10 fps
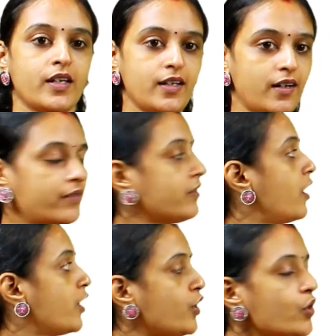Here,
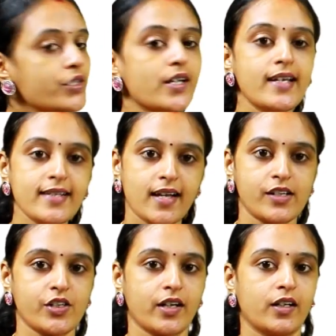huge is the
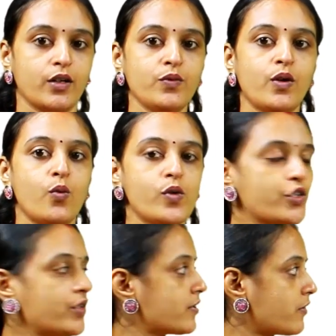adjective
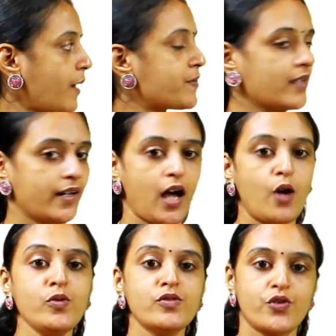which describes the
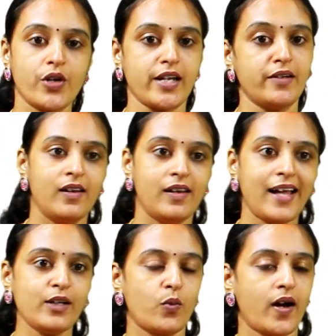noun tree.
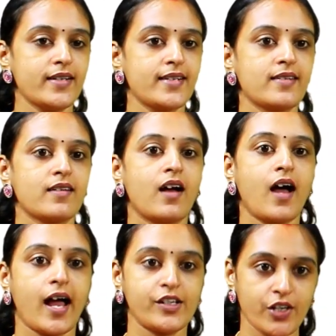Likewise,
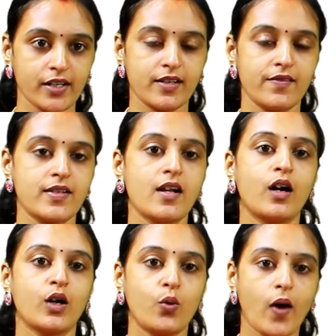adjectives
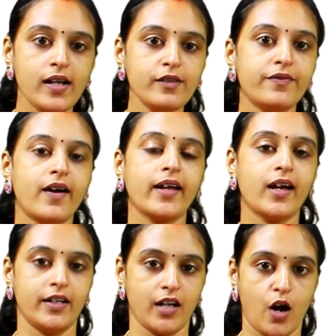qualify
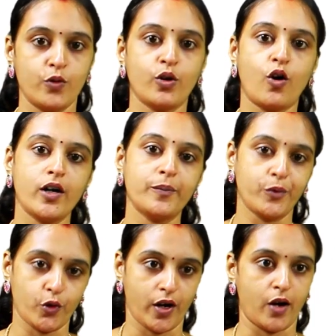a noun or
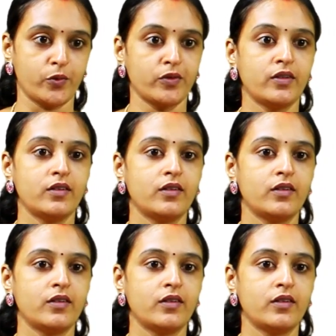a pronoun.